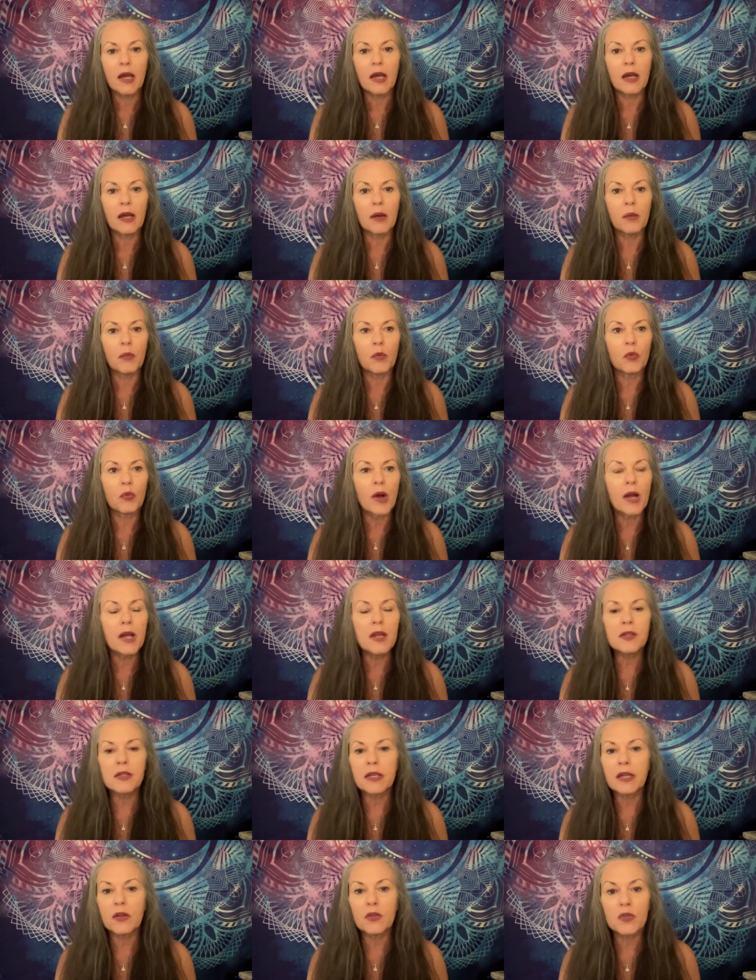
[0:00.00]
um,
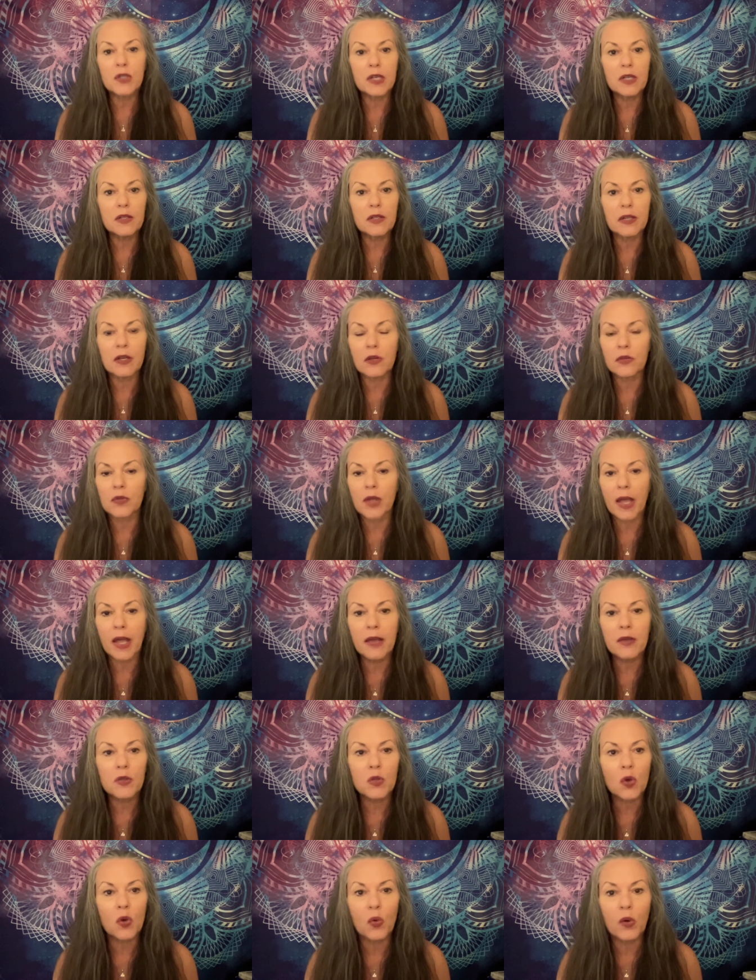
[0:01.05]
write down details
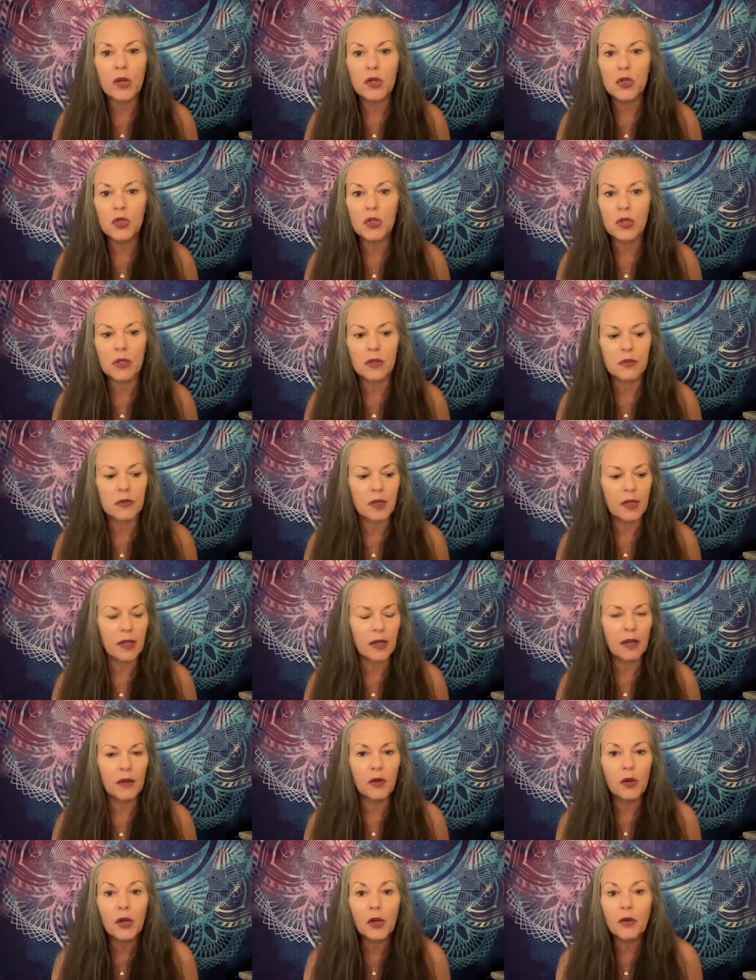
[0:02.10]
ask questions and
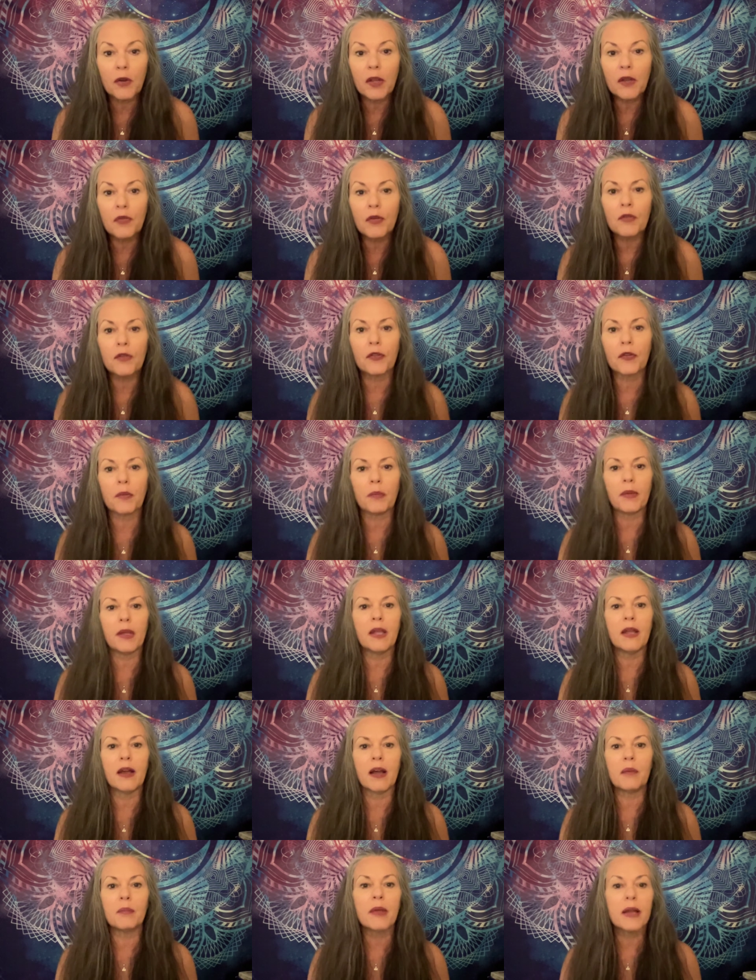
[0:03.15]
you know even for
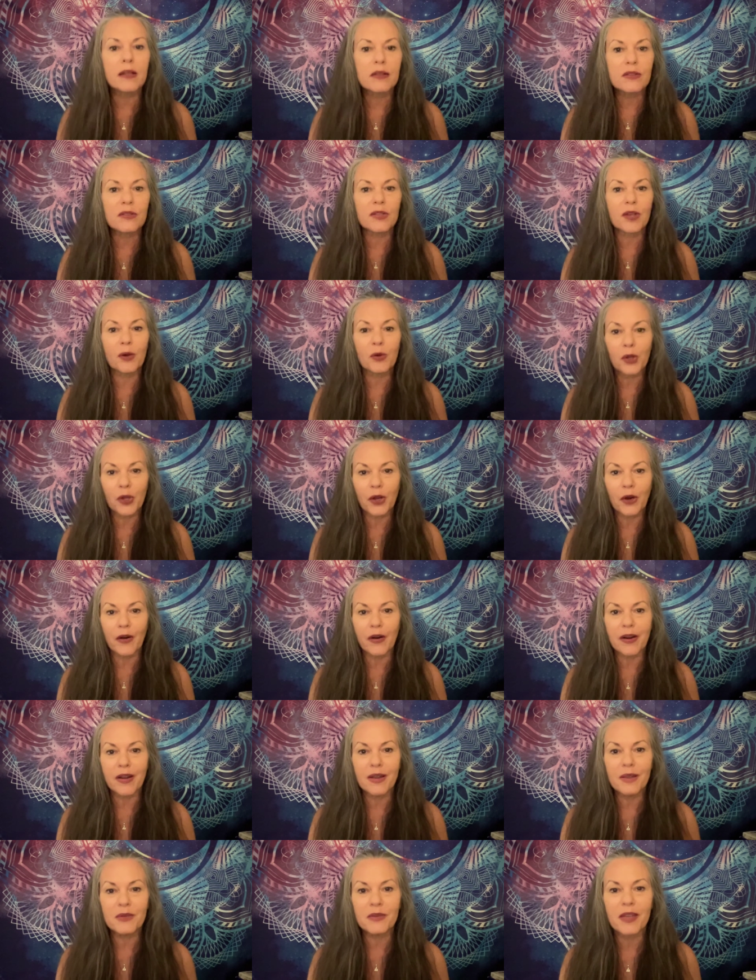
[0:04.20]
me i'm like so
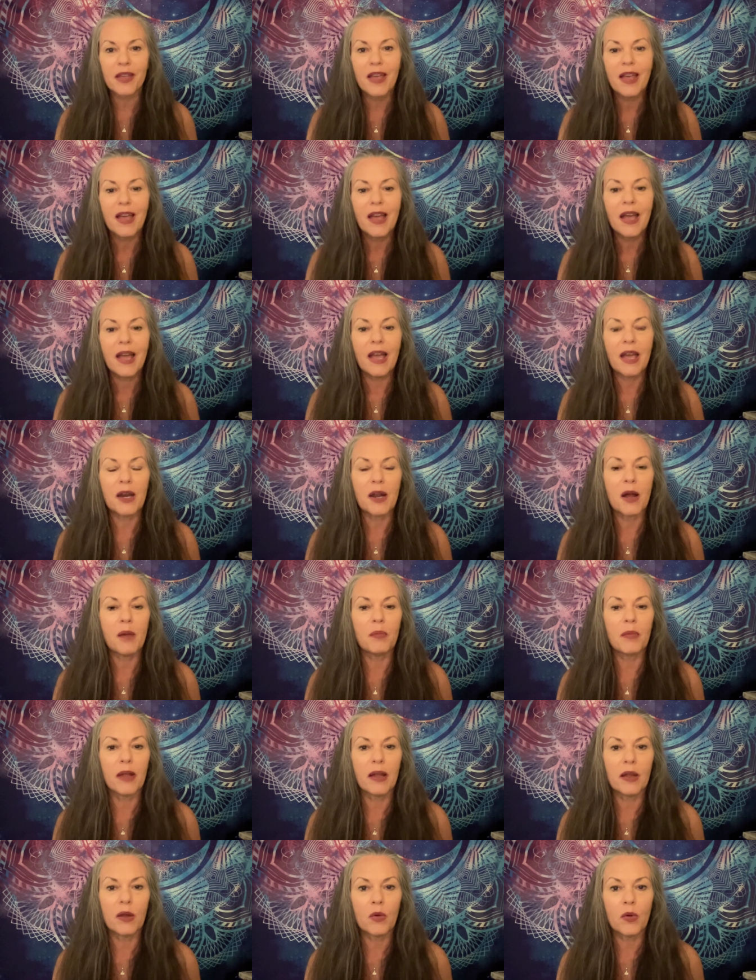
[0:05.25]
curious and i'm
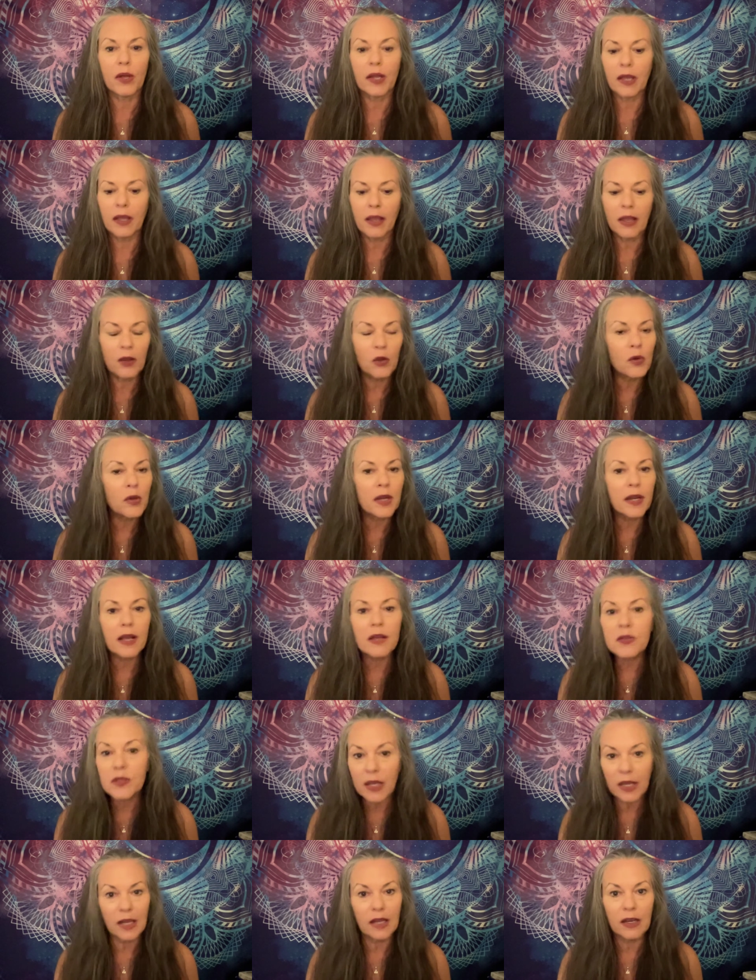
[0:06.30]
like going you can
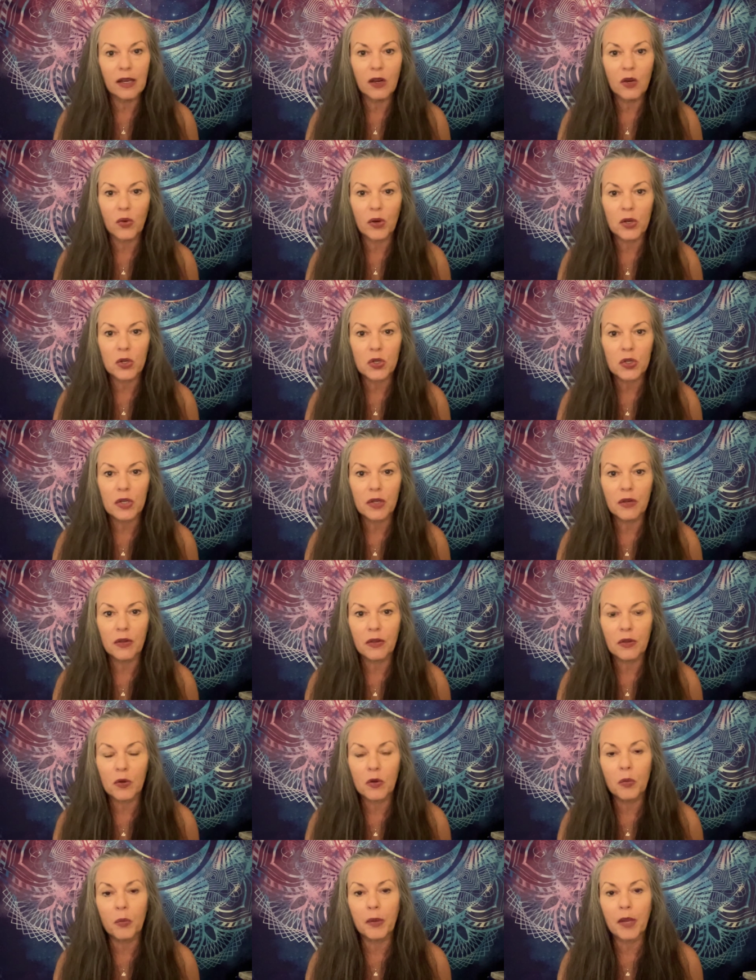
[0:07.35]
ask any question
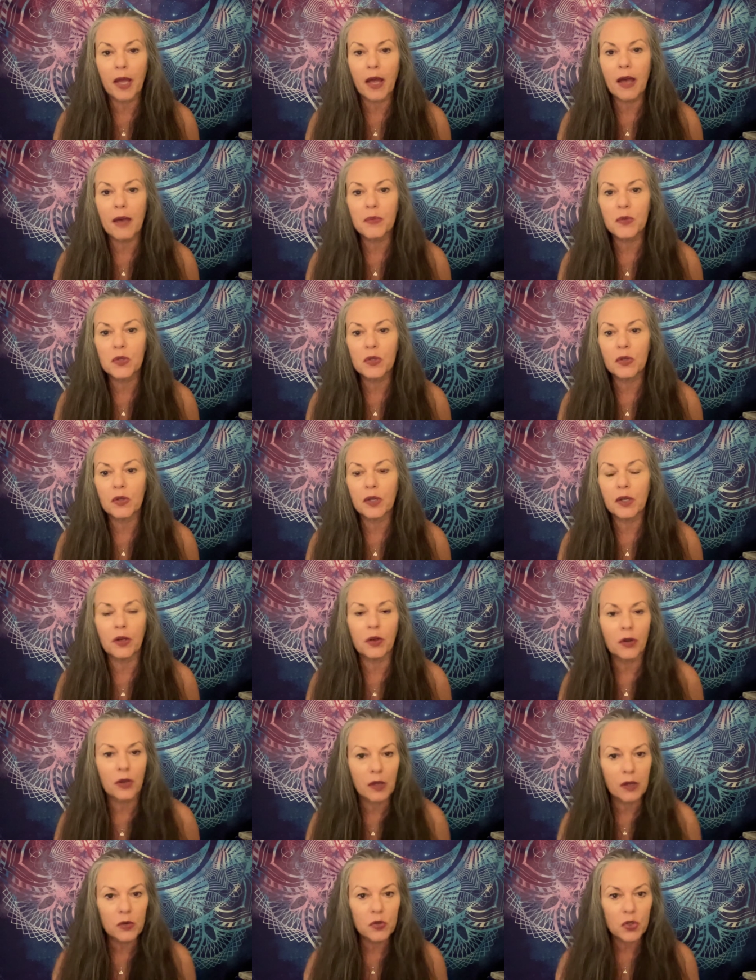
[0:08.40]
there will be absolutely
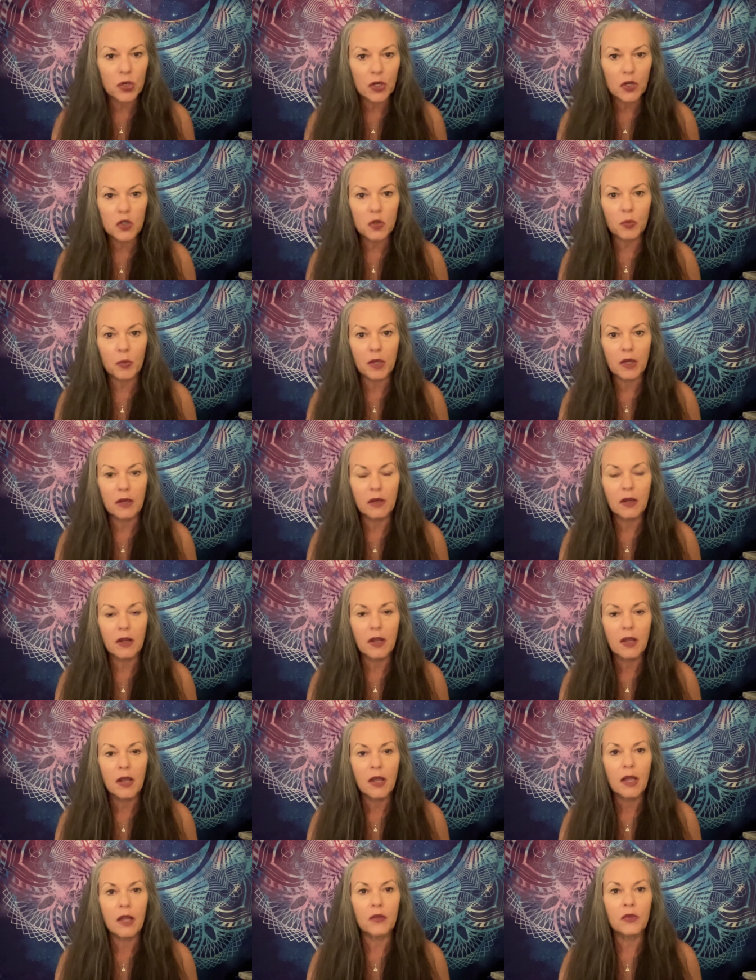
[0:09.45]
no judgment
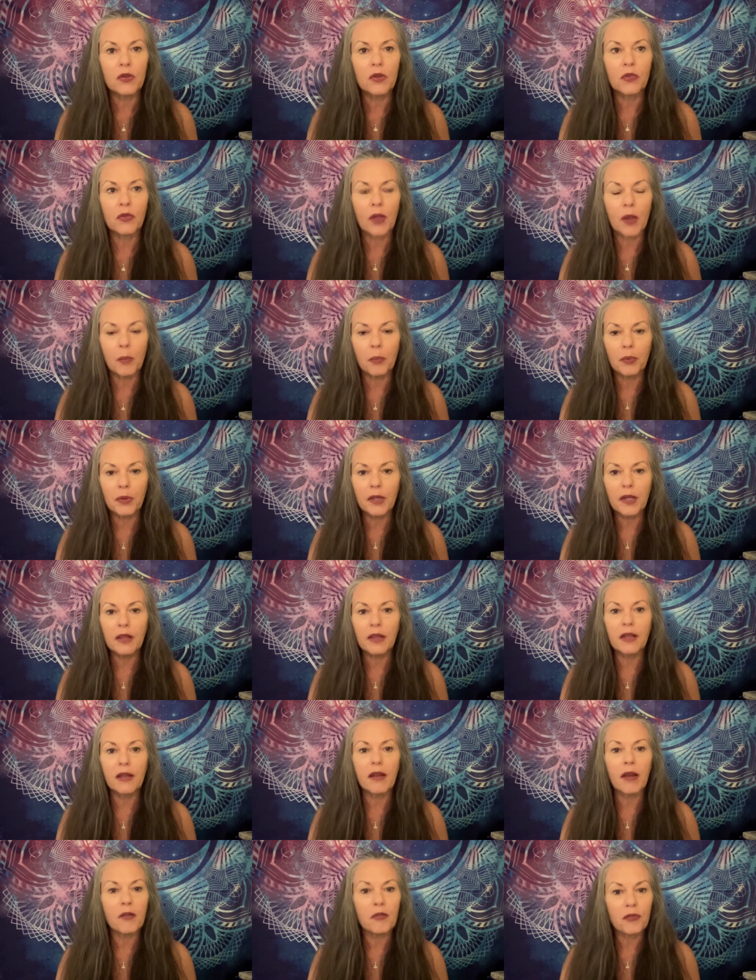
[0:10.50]
it's just
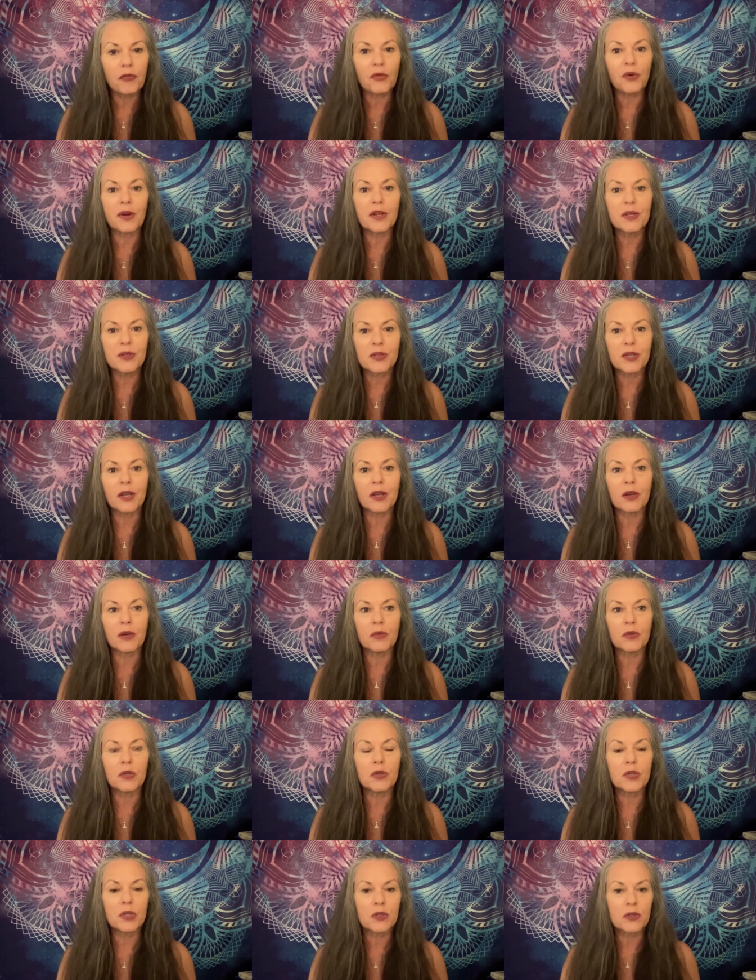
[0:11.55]
completely a free zone
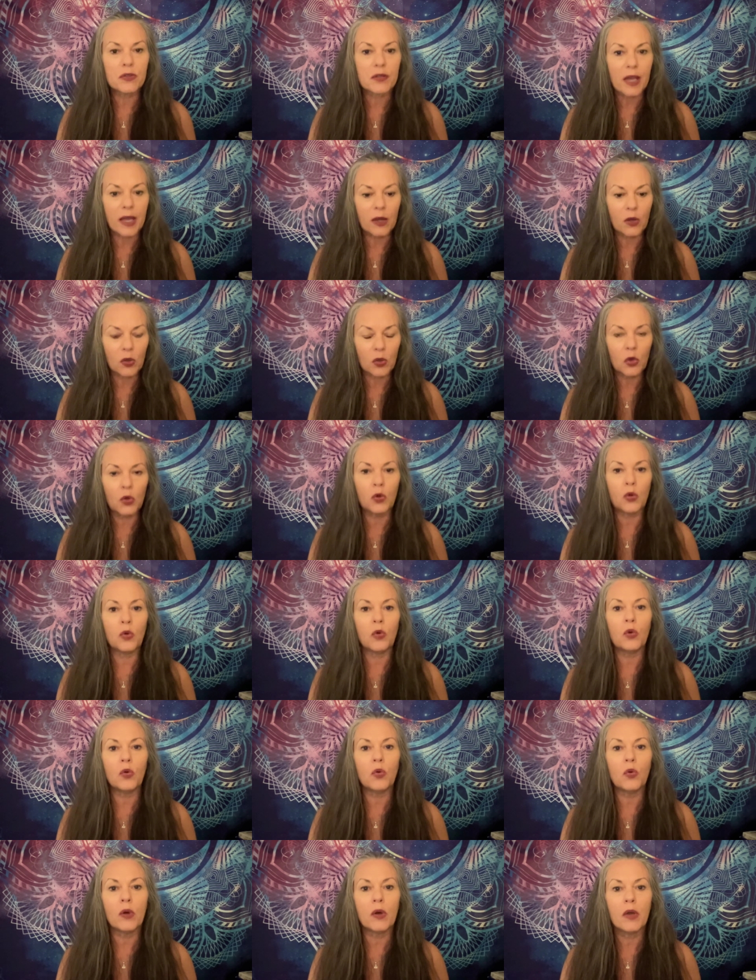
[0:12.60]
to just say
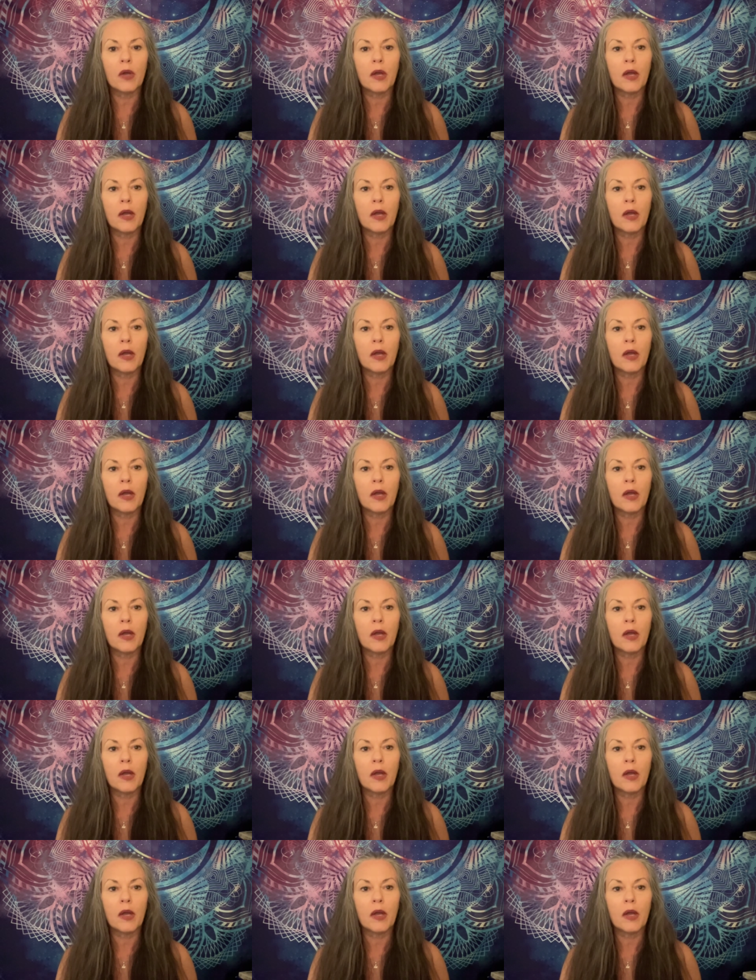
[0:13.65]
who